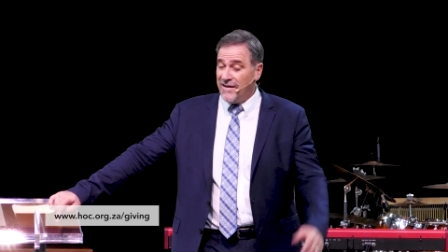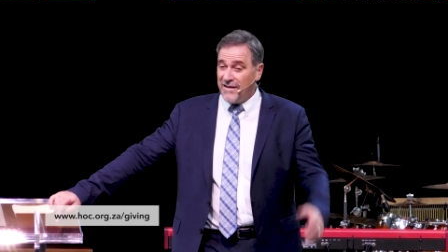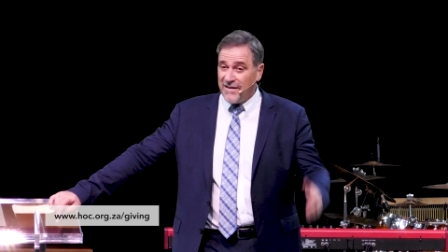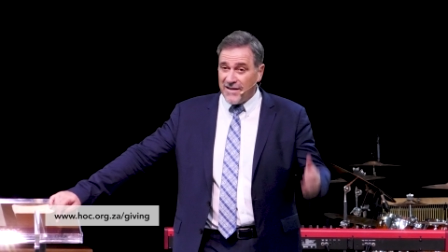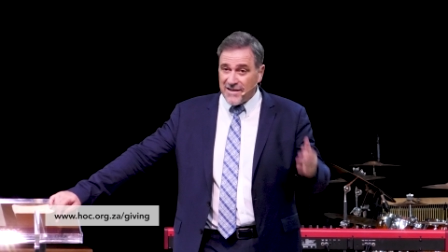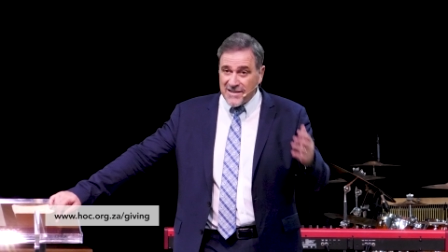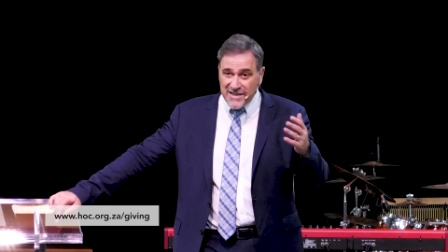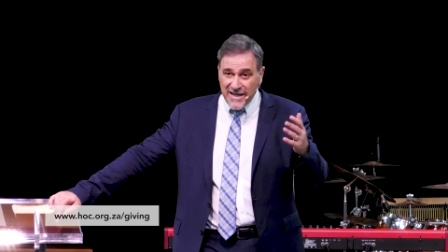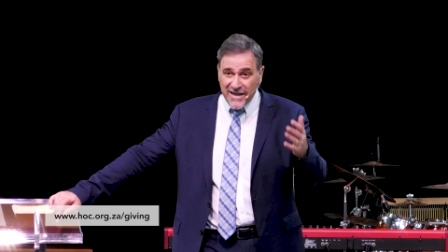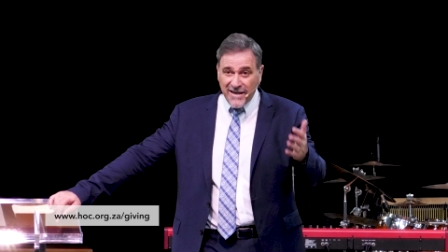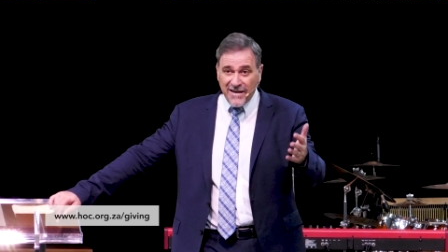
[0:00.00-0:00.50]
The
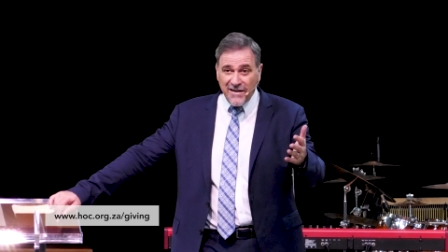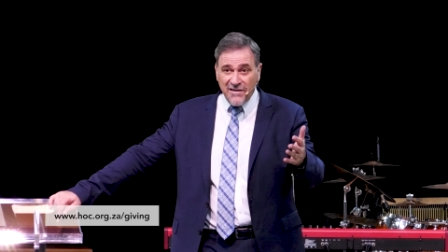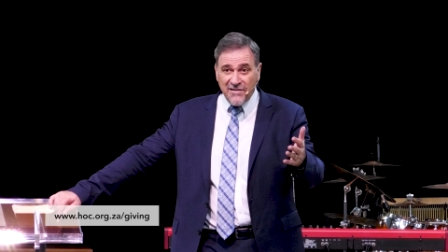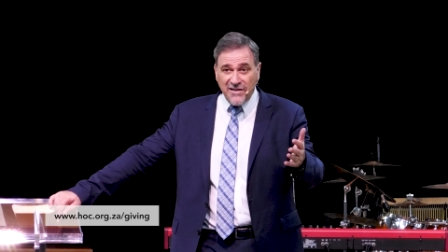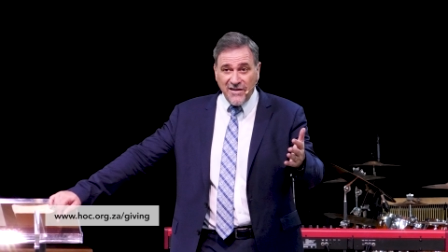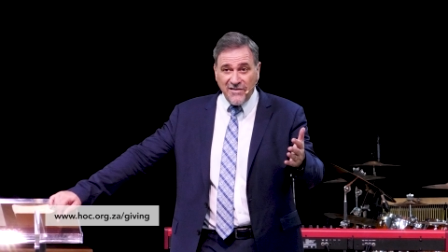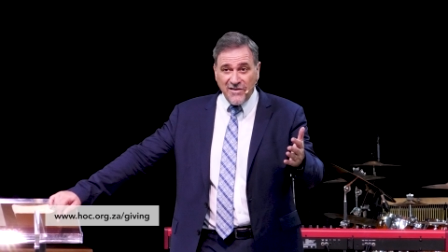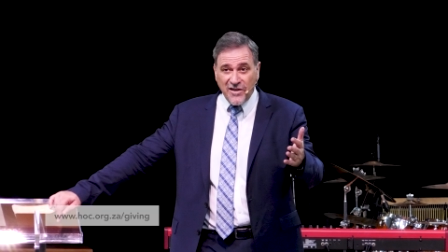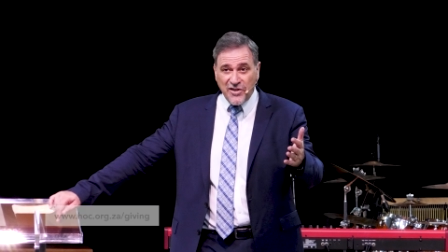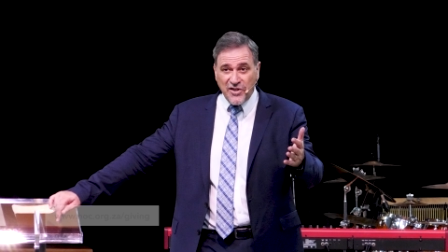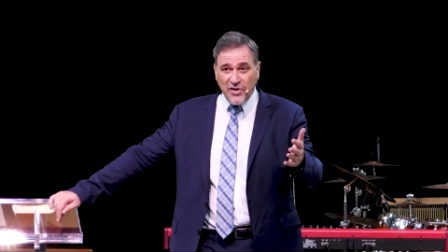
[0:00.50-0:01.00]
second
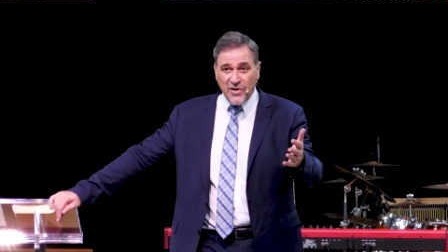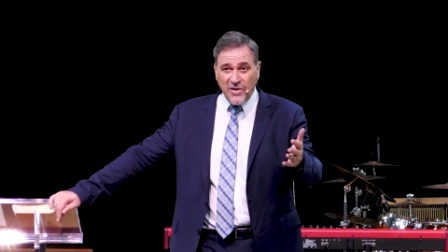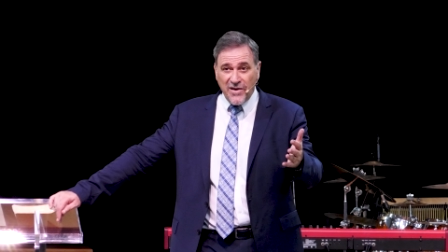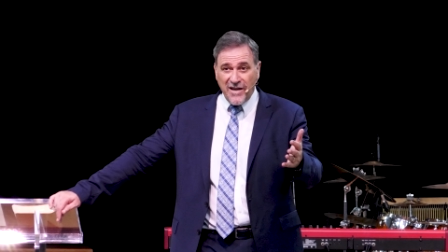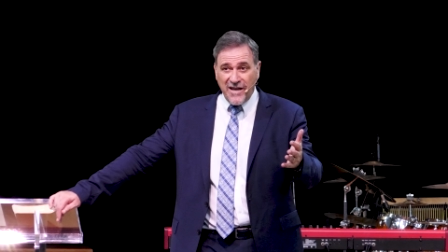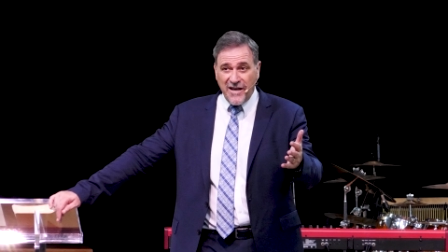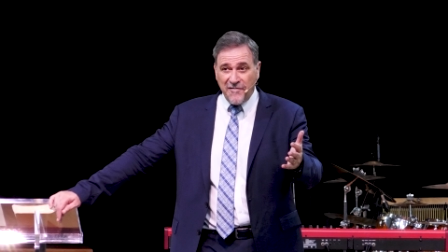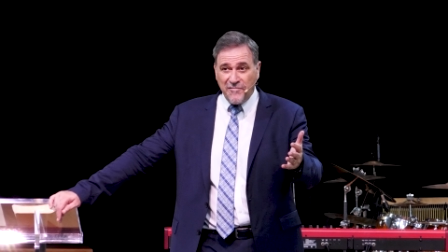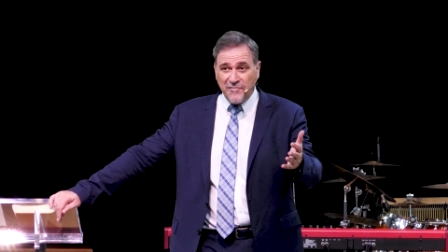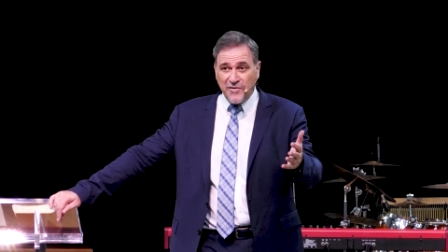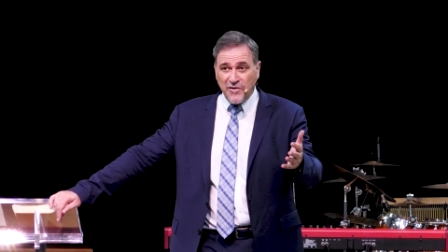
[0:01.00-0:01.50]
thing that you're going to
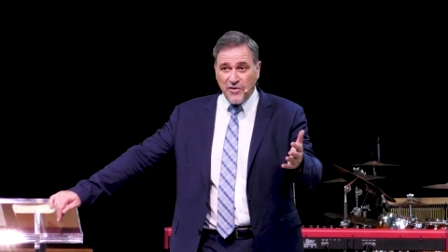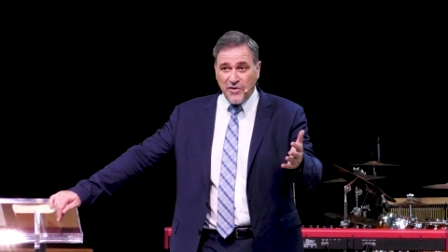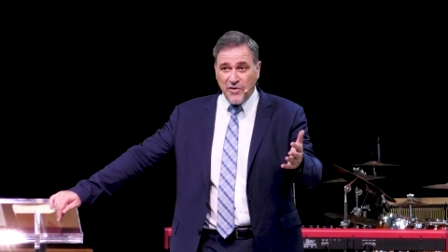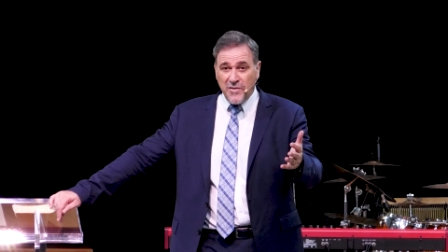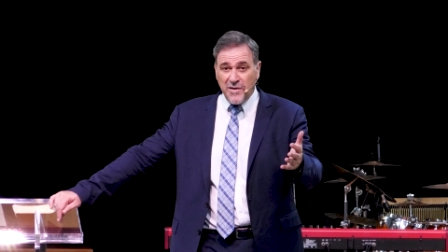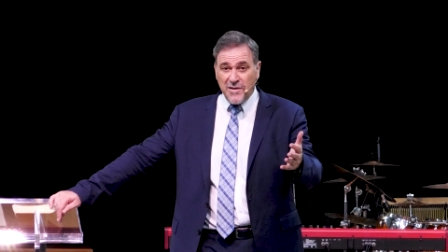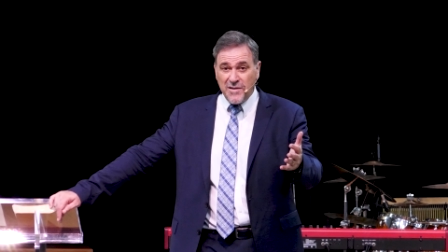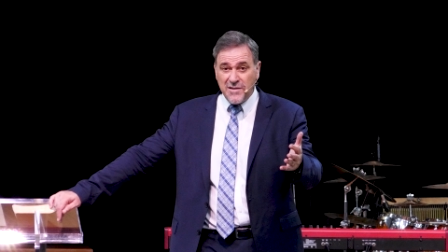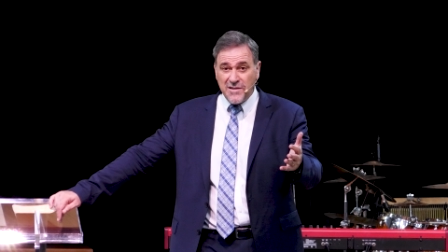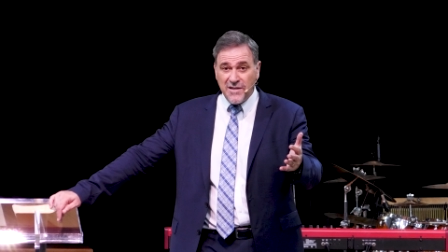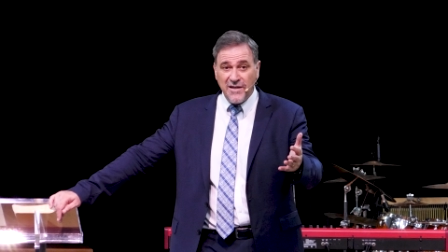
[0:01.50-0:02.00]
have to do
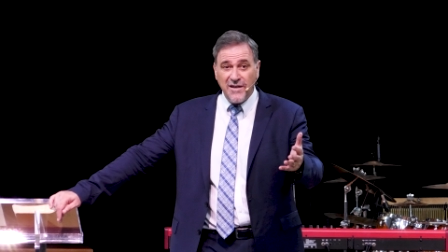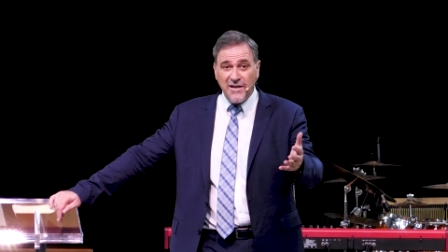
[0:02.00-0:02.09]
is